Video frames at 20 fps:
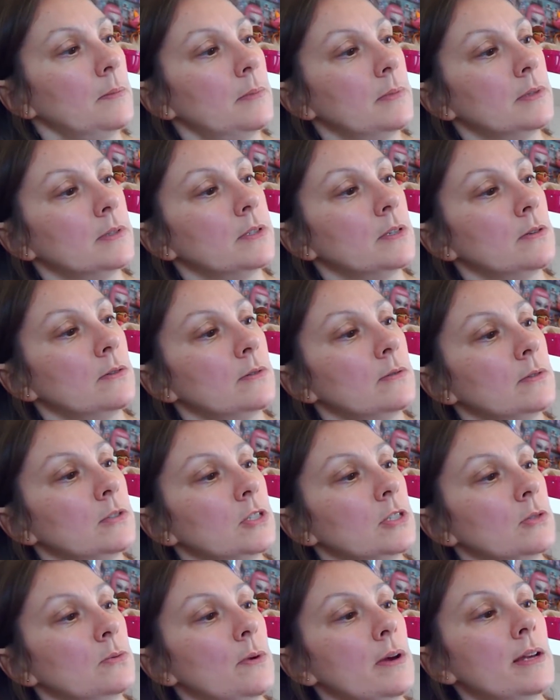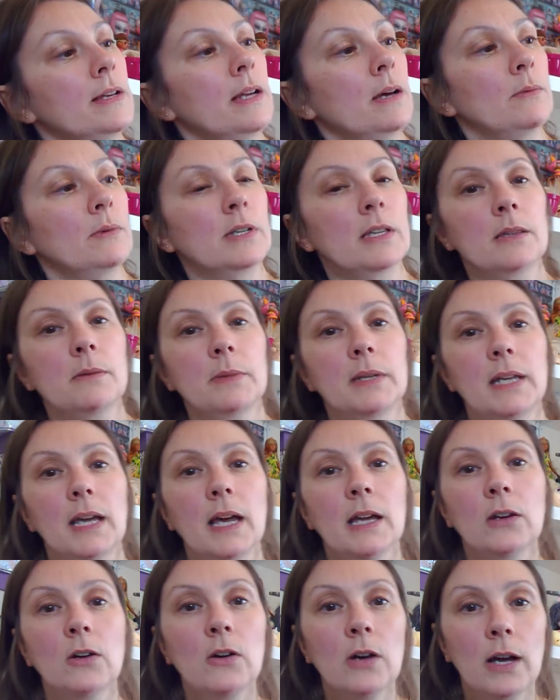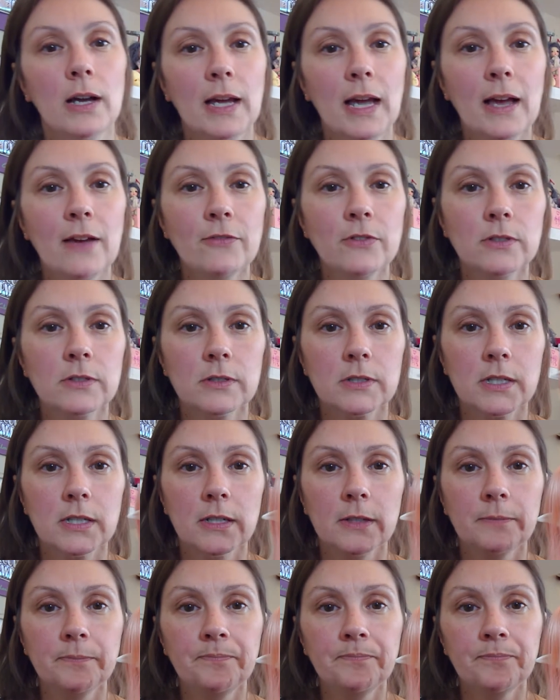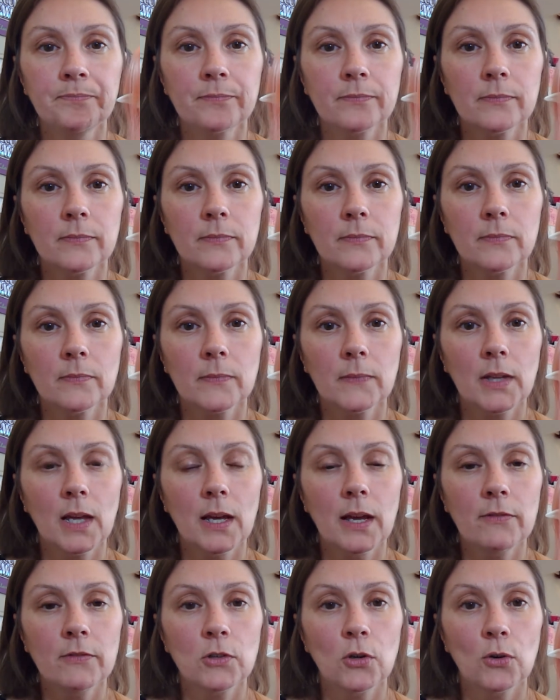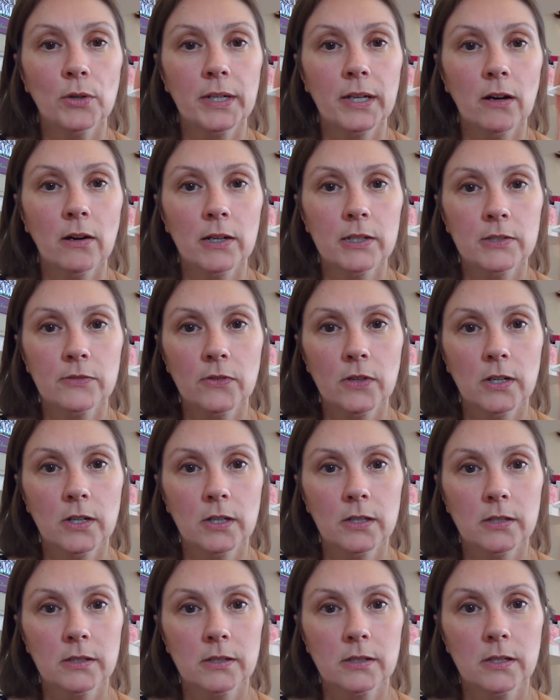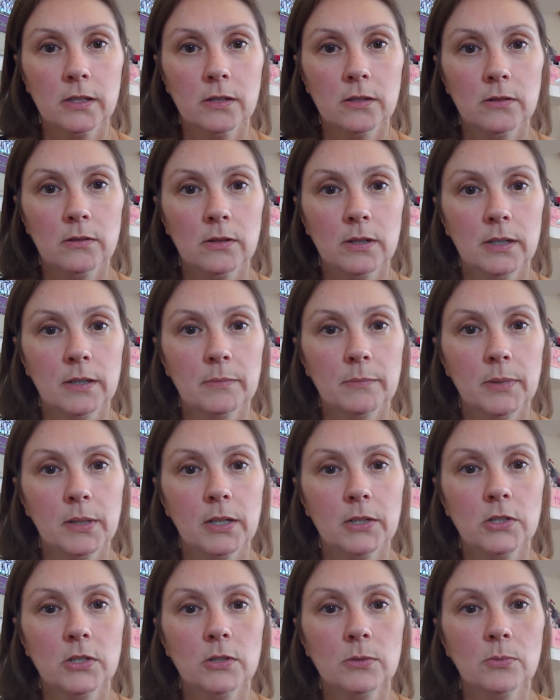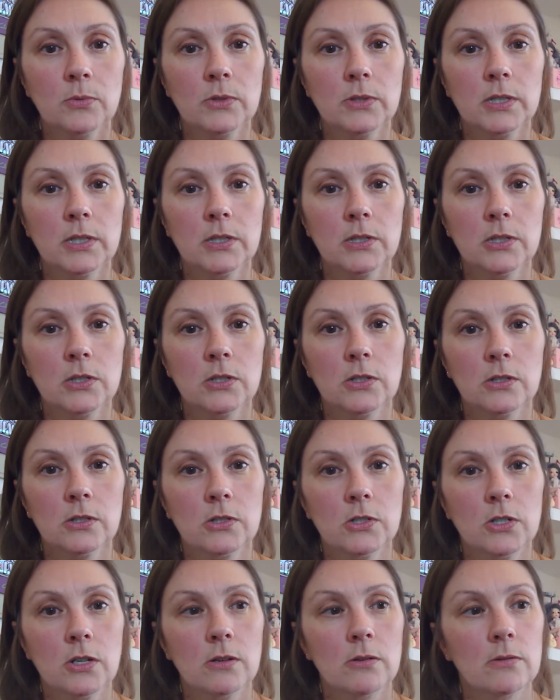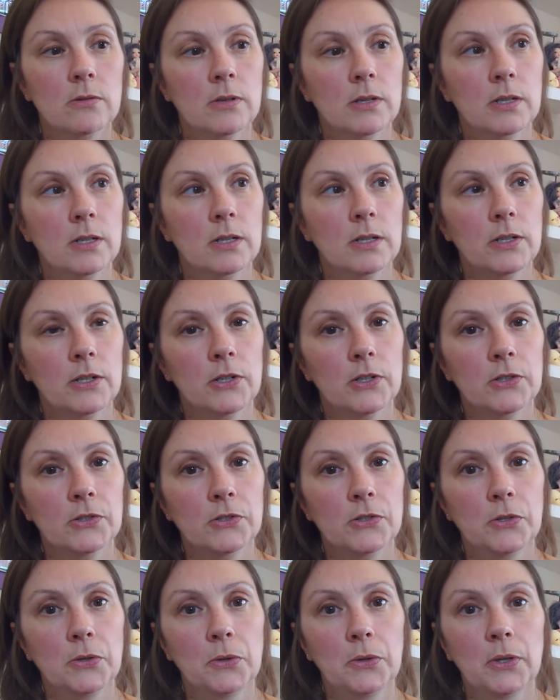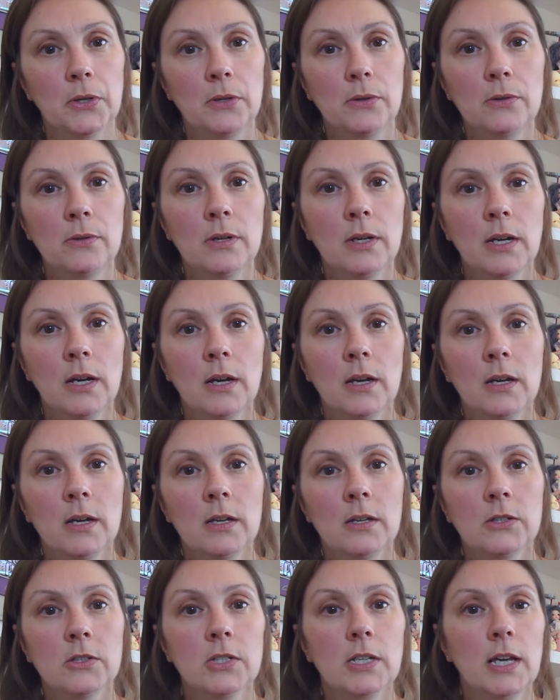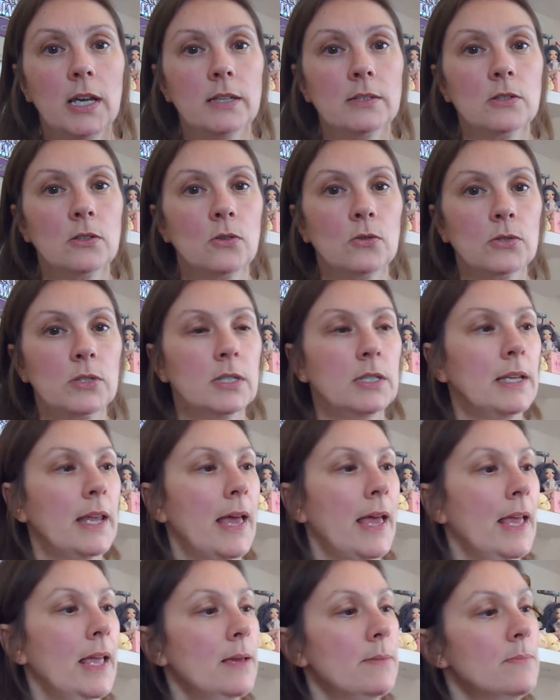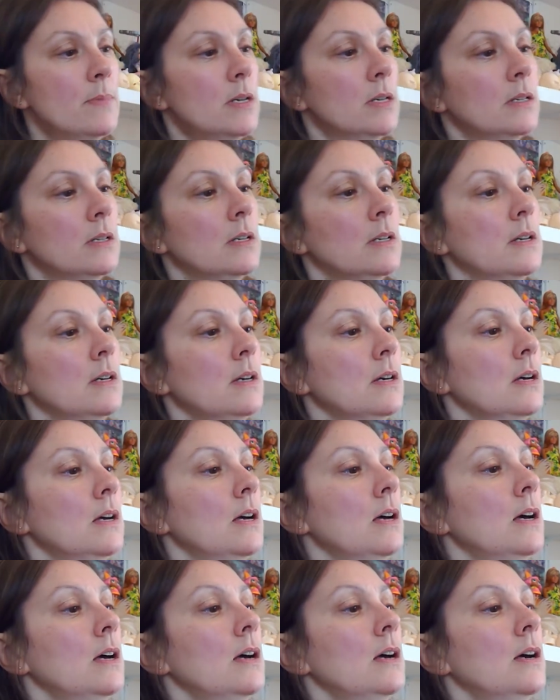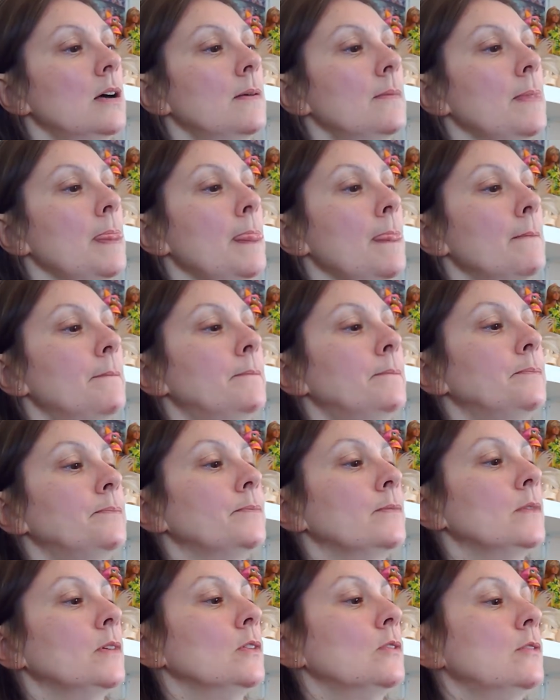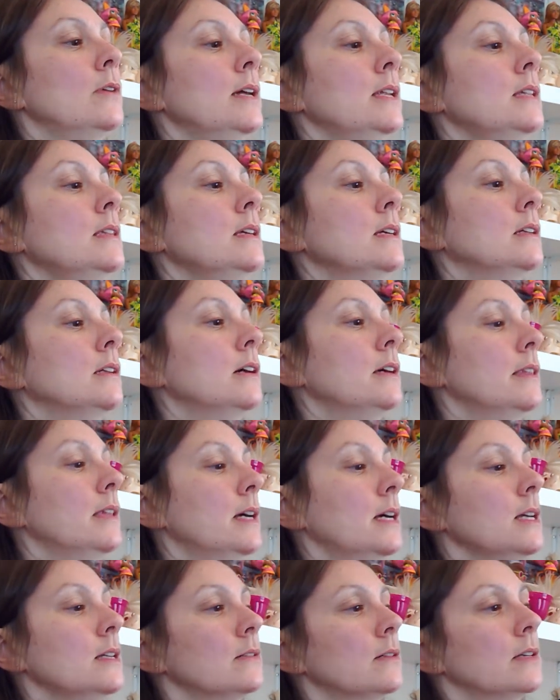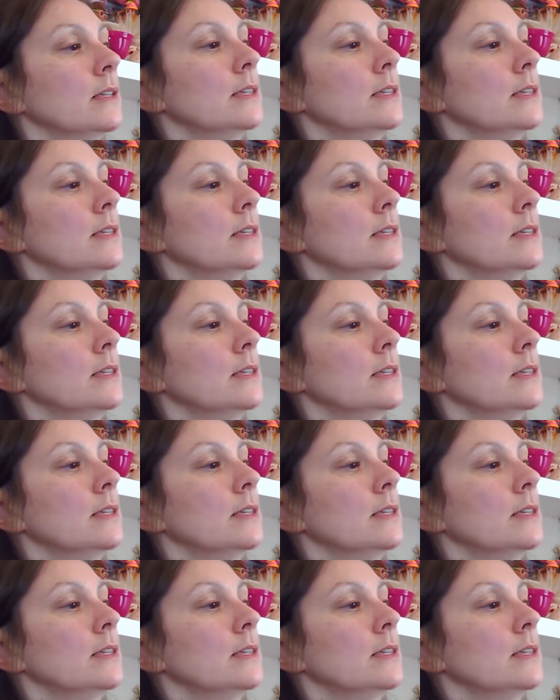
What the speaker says: So she's wearing that one at the minute, and I haven't got any eyes for her. So, but I just wanted to show her to you. She hasn't got a name or anything like that. I